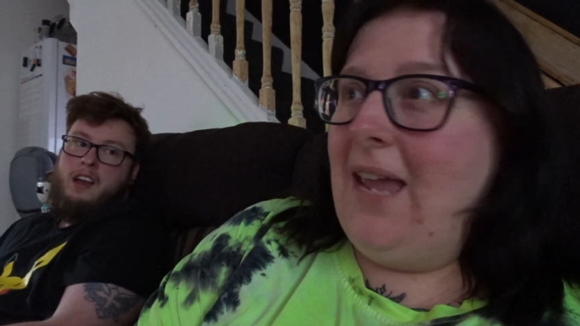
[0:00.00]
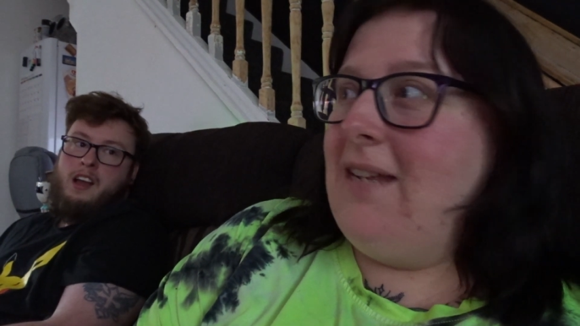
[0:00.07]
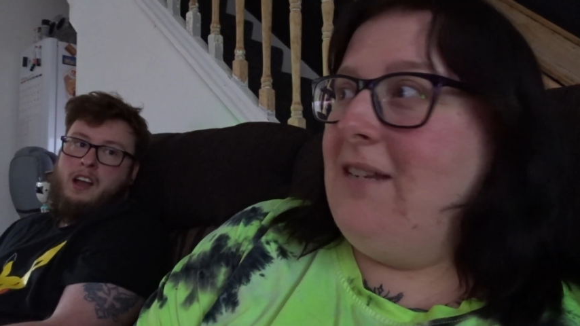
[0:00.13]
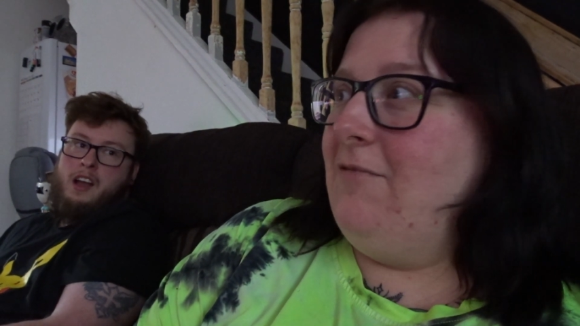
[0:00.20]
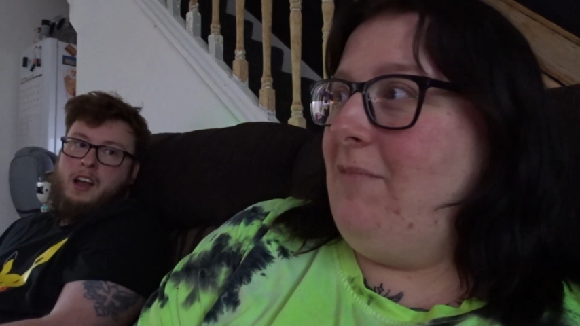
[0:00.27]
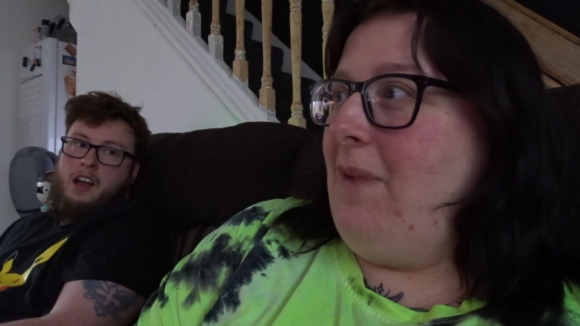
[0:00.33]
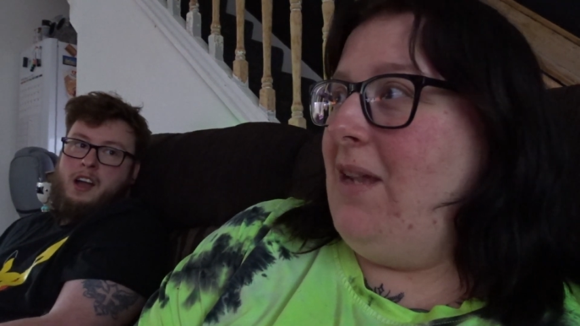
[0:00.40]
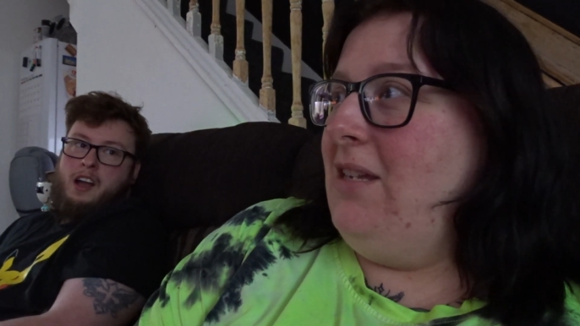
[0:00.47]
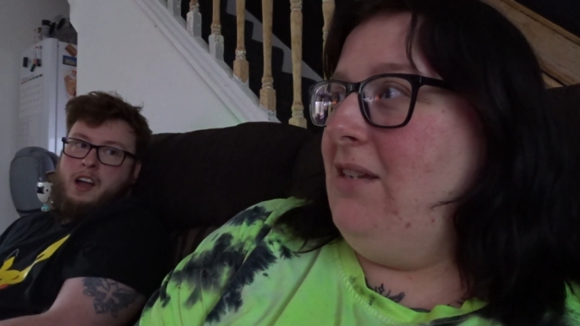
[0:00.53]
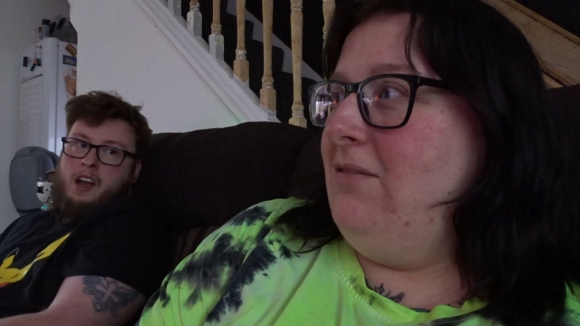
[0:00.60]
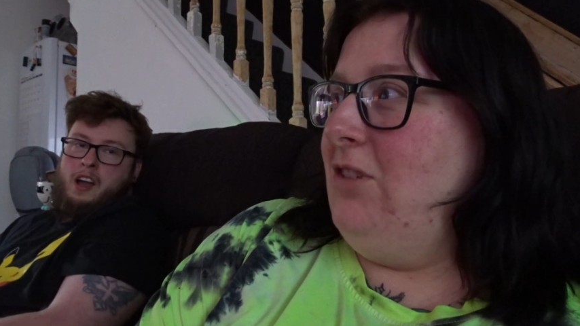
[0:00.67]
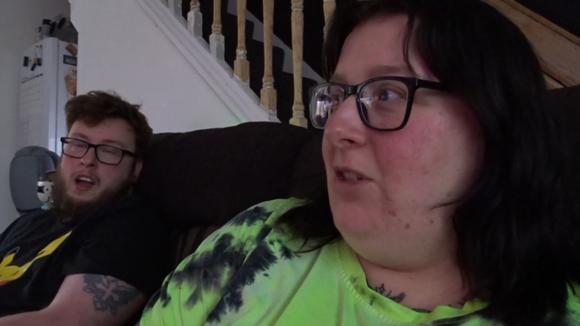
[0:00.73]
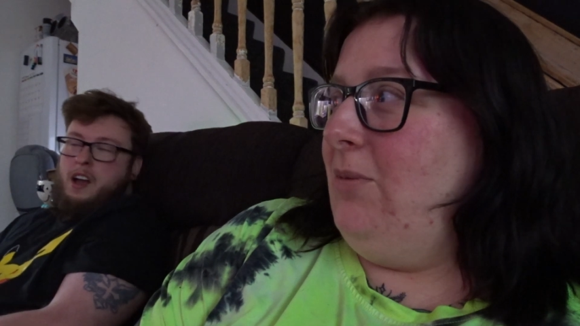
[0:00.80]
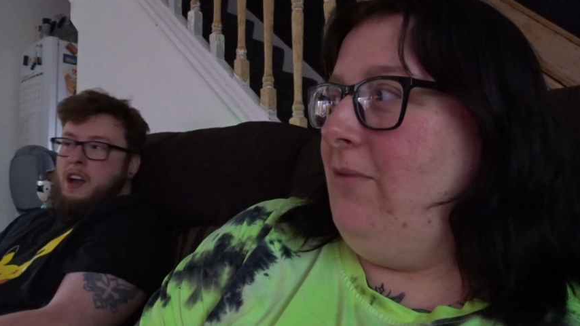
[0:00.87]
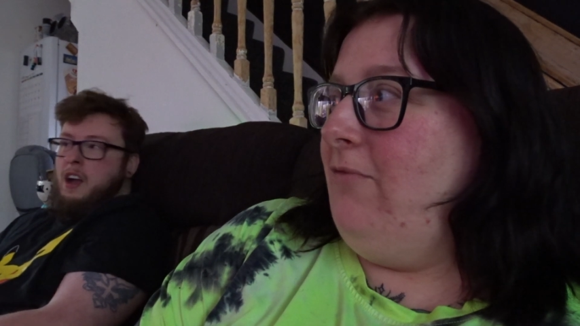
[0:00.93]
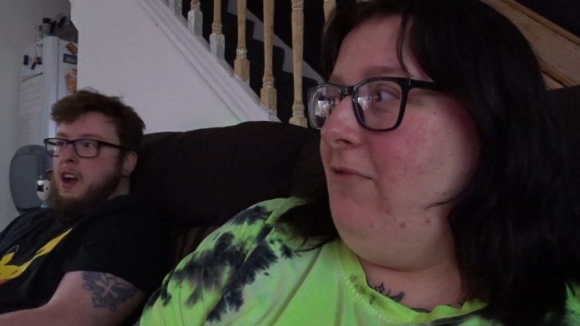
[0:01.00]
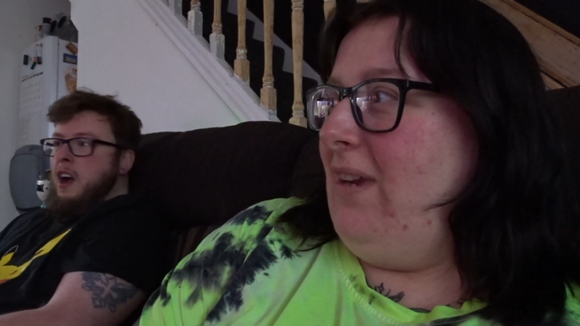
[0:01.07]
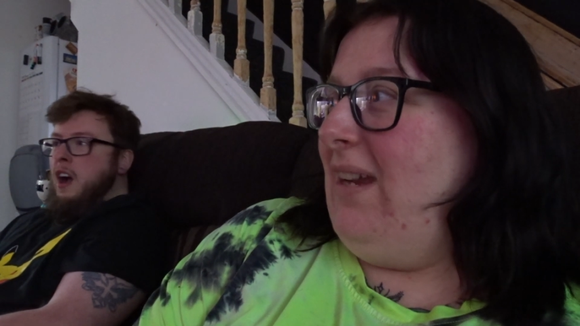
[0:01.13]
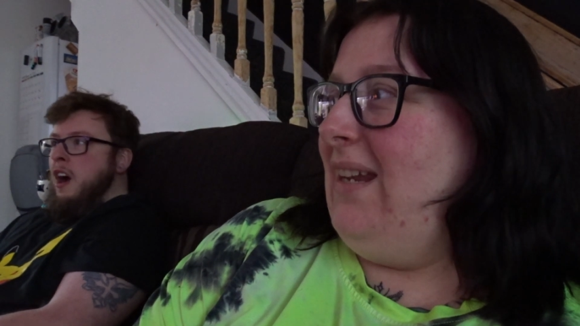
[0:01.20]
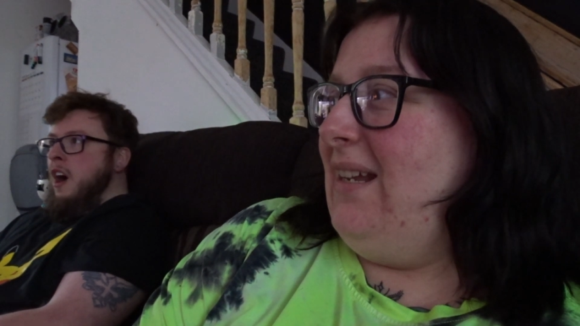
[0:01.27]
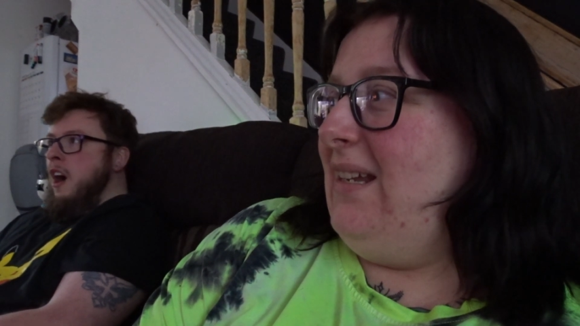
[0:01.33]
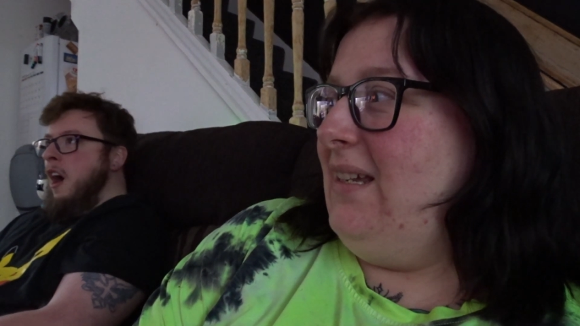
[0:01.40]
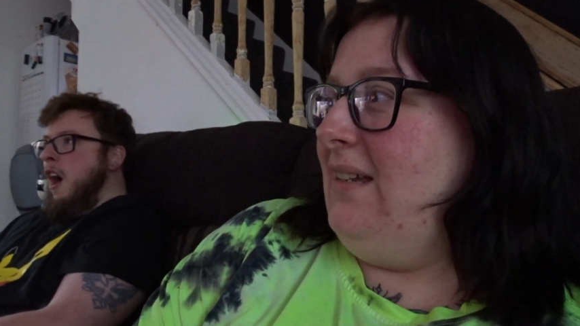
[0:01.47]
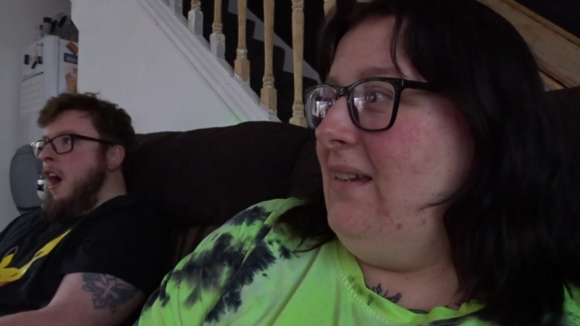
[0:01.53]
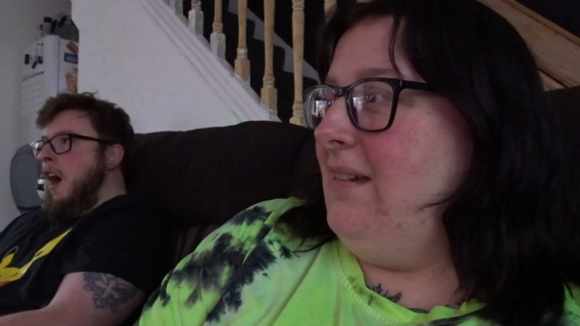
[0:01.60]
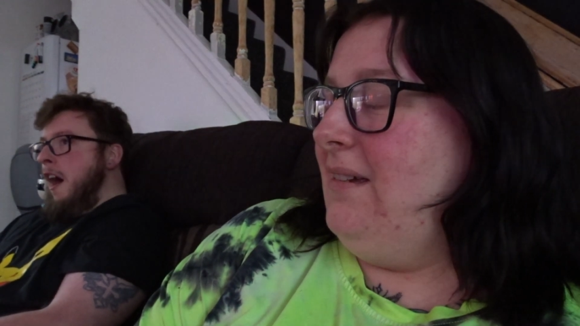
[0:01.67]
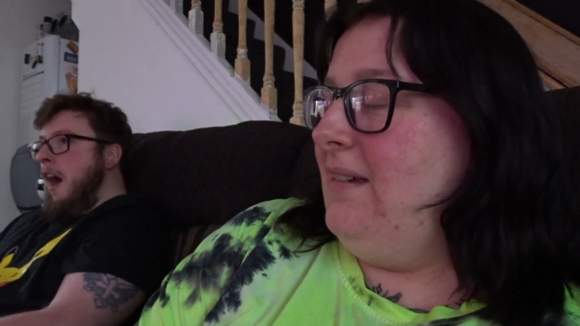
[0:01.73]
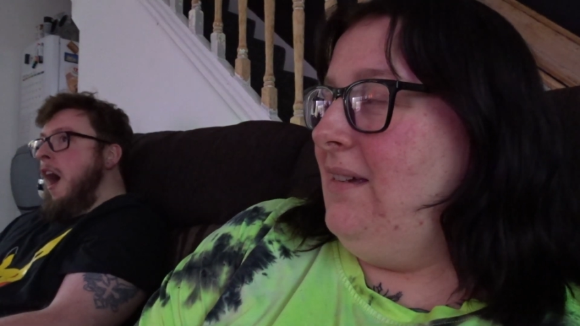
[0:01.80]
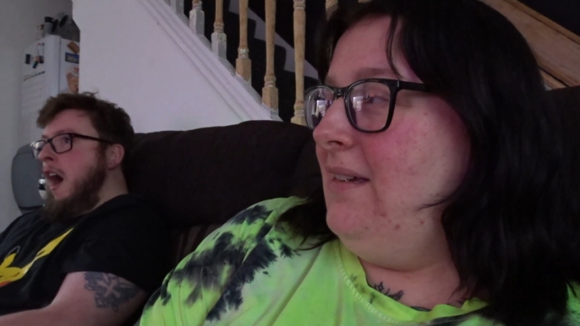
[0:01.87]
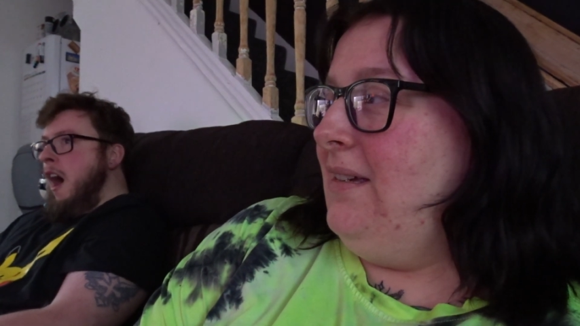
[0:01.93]
Speaker 1: end of May. You knew him really.
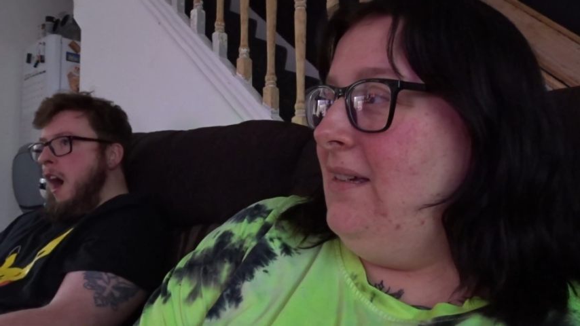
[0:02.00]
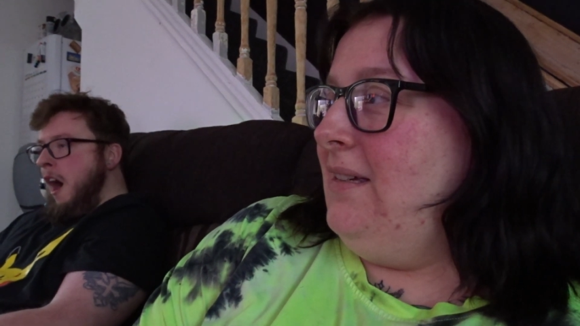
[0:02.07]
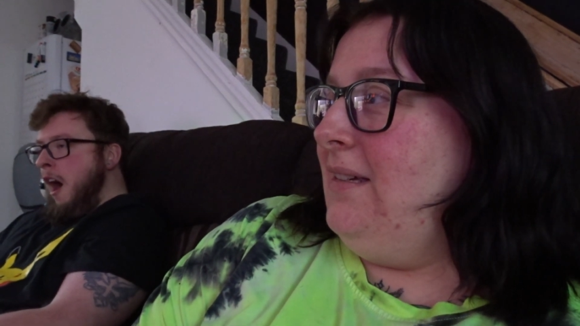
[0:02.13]
Oh.